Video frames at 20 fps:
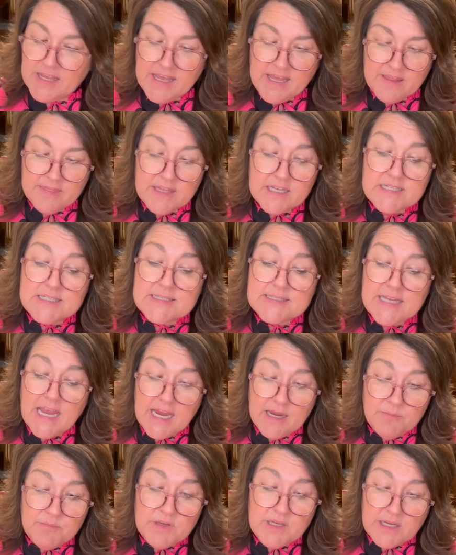This
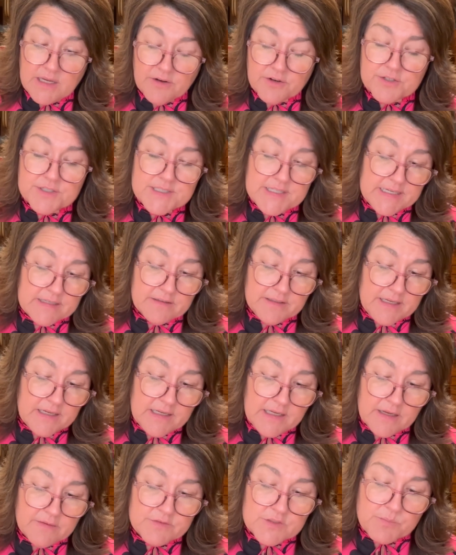same year, Delia
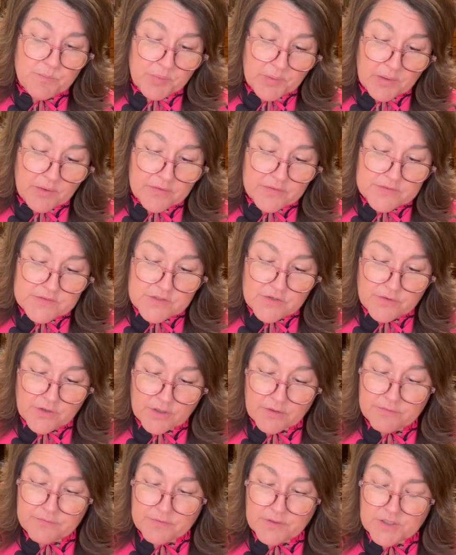gives birth to
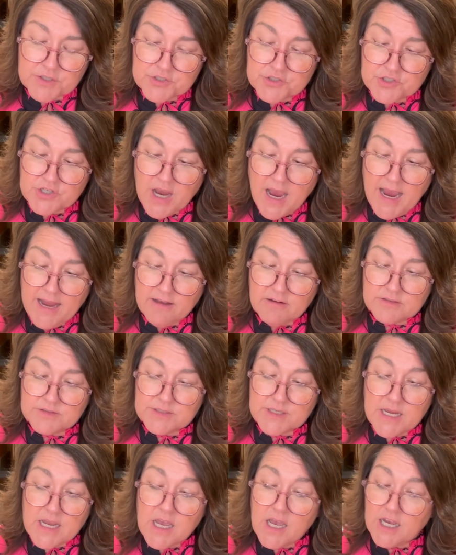her first child,
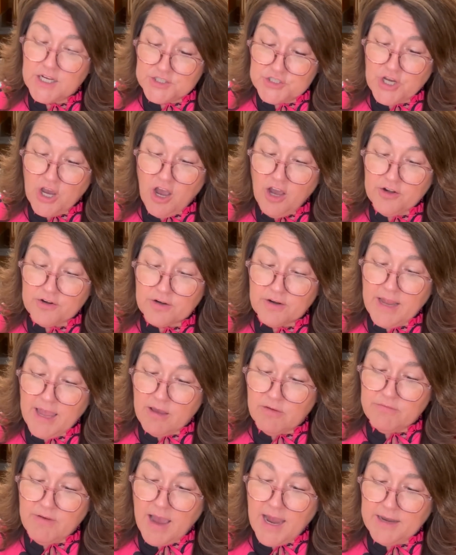a daughter,
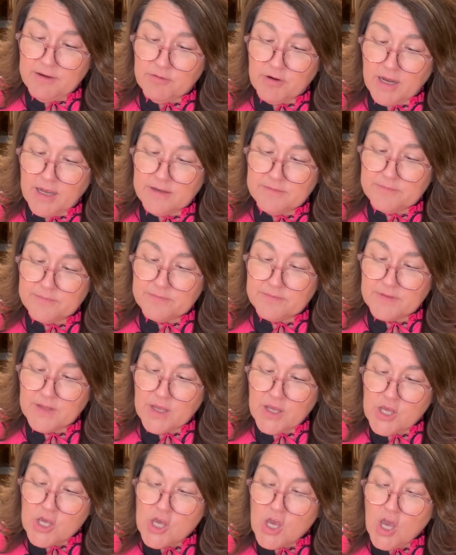Elvira.
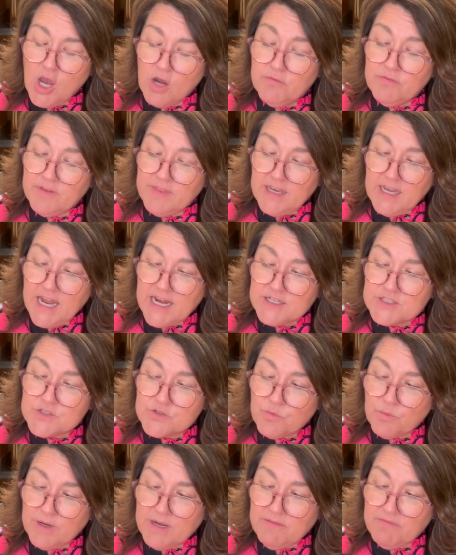Over the next
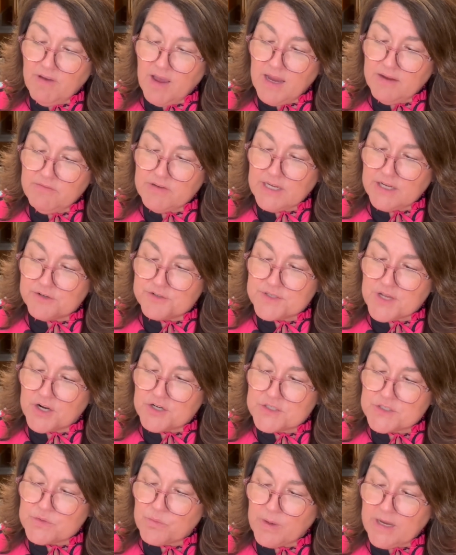25 years, our
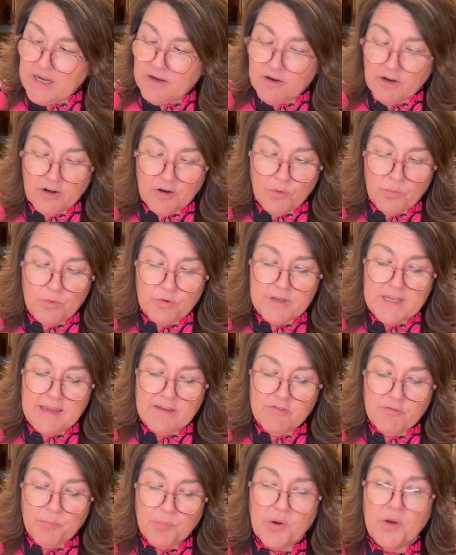sweet girl will
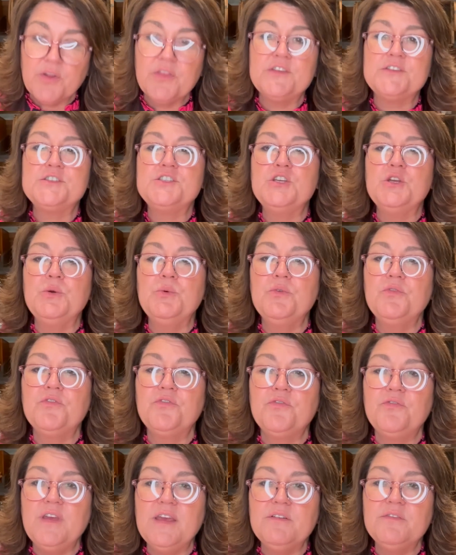give birth to
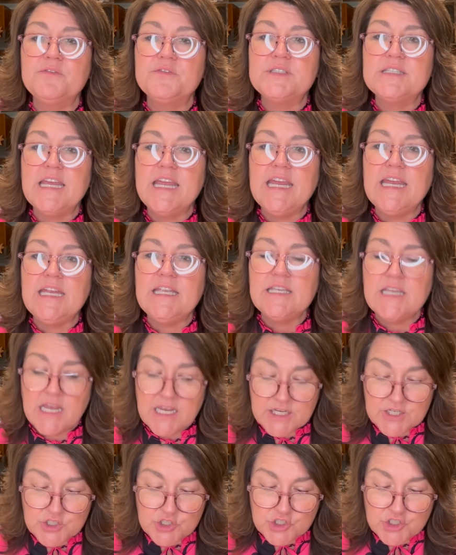15
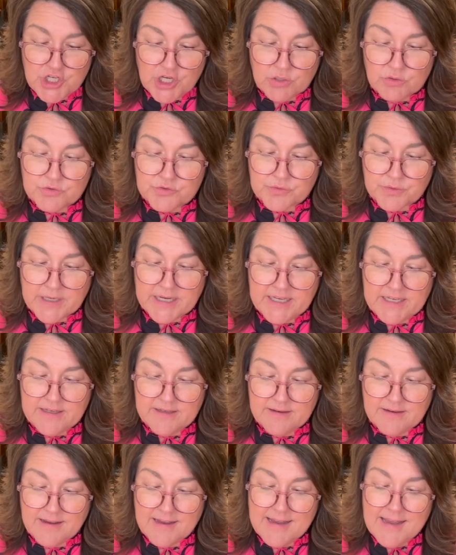
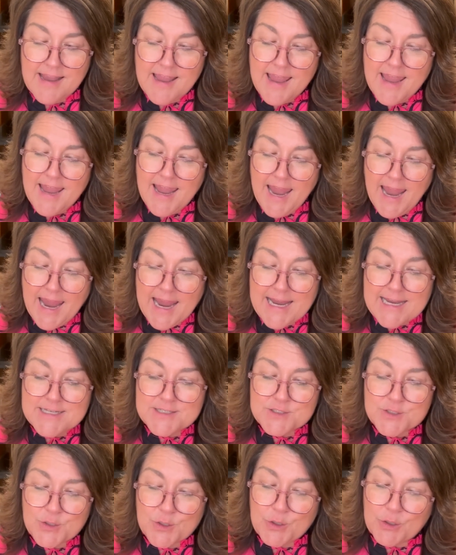children,
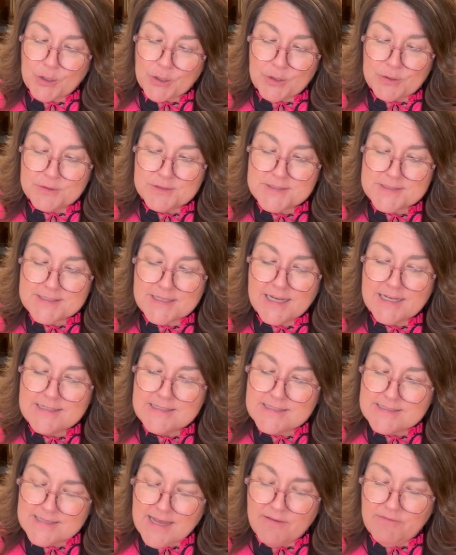8 girls and
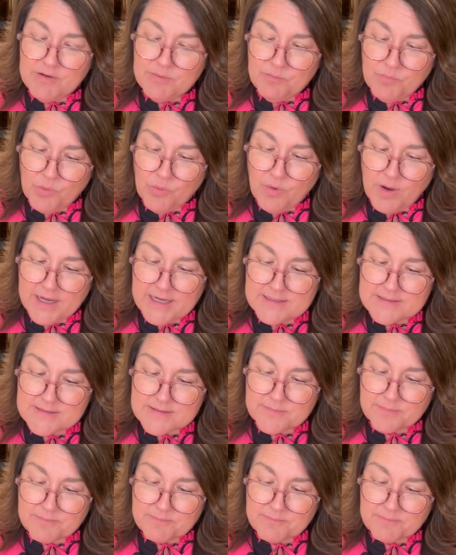7 boys.